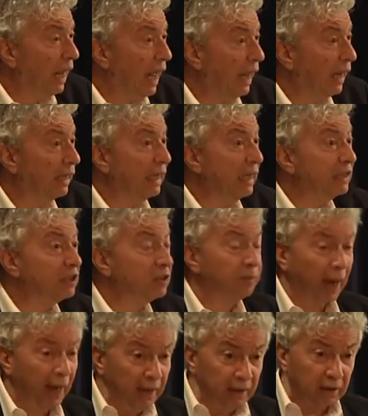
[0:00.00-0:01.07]
And in
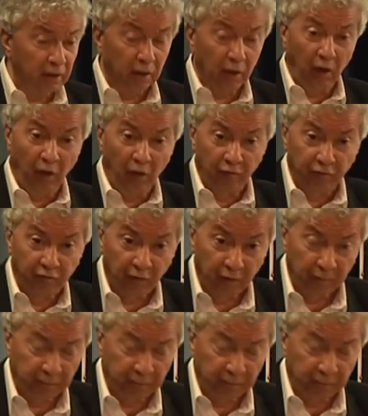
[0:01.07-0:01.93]
spite of